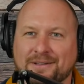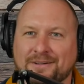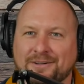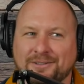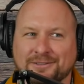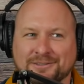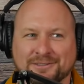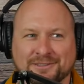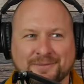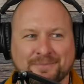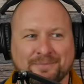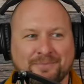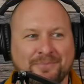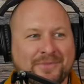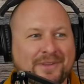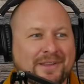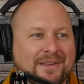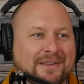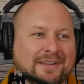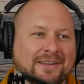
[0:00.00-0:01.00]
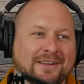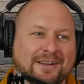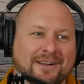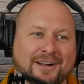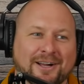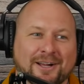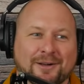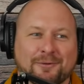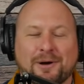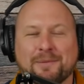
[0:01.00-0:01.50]
Awesome.
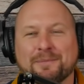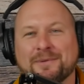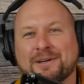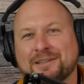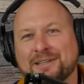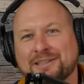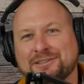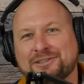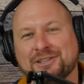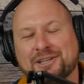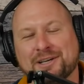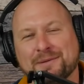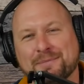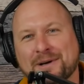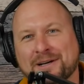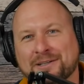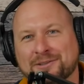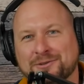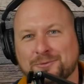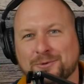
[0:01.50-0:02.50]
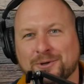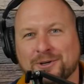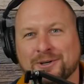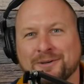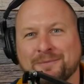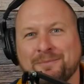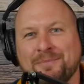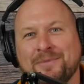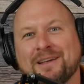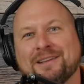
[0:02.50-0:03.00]
All right. Well, I'm going to let you get back to
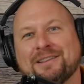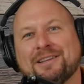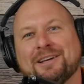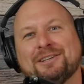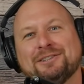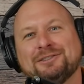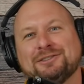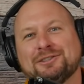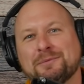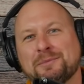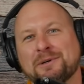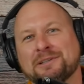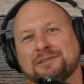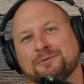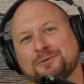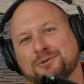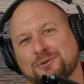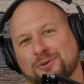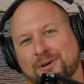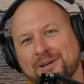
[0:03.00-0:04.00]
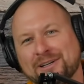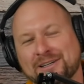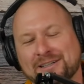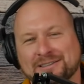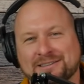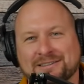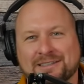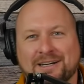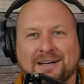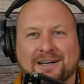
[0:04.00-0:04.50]
work. Thank you so much for joining
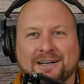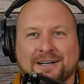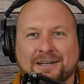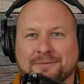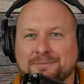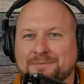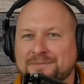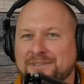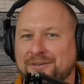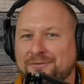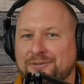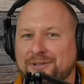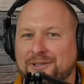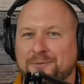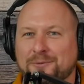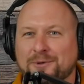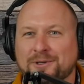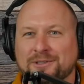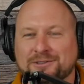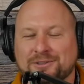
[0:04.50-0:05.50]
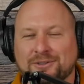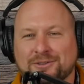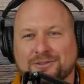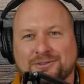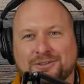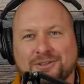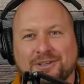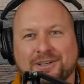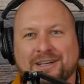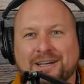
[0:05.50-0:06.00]
us. Um, definitely want to
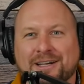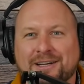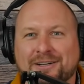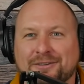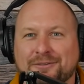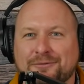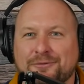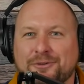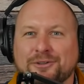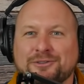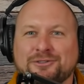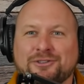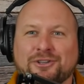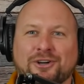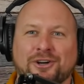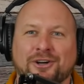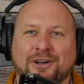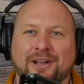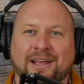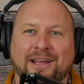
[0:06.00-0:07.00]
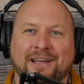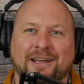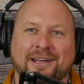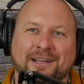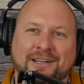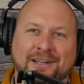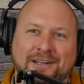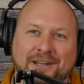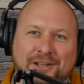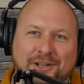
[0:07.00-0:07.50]
talk to you again in the future
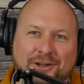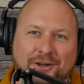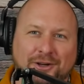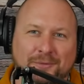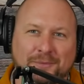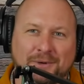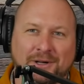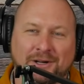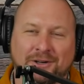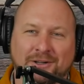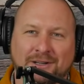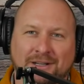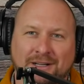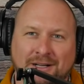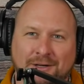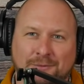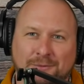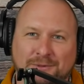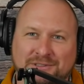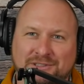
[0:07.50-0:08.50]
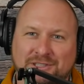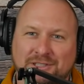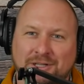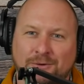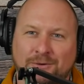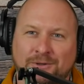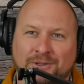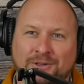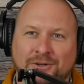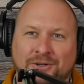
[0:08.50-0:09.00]
and hear about uh, what's
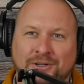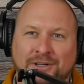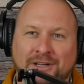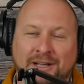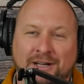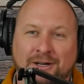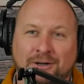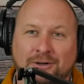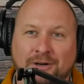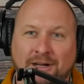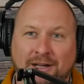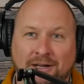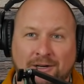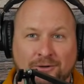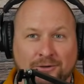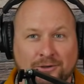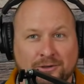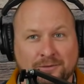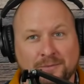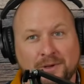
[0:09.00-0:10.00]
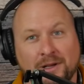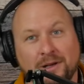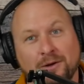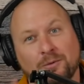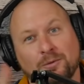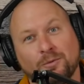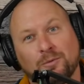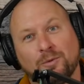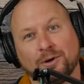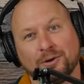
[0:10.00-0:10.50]
going on now out
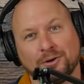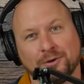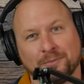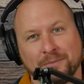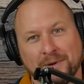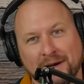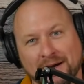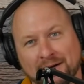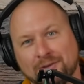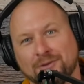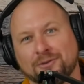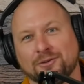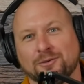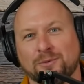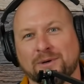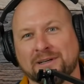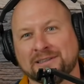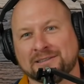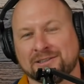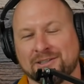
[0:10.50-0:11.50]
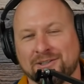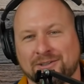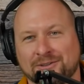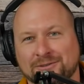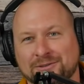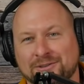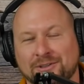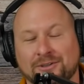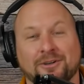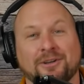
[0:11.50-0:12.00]
while you're back on the West
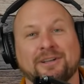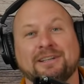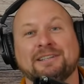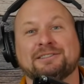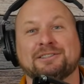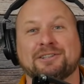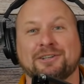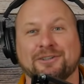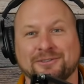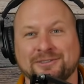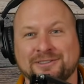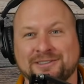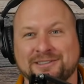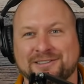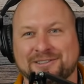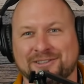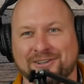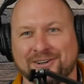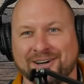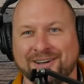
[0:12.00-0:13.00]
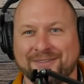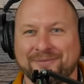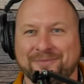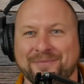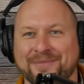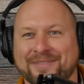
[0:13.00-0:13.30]
Coast, or East Coast, sorry.